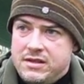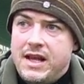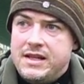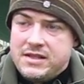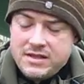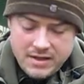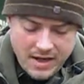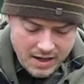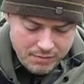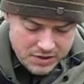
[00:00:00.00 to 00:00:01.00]
later
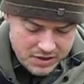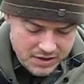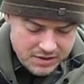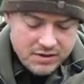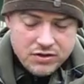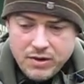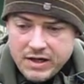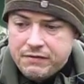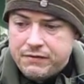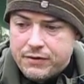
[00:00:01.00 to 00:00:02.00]
today, which is the
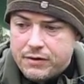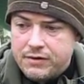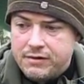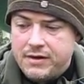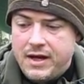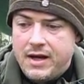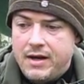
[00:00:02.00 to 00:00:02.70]
24th,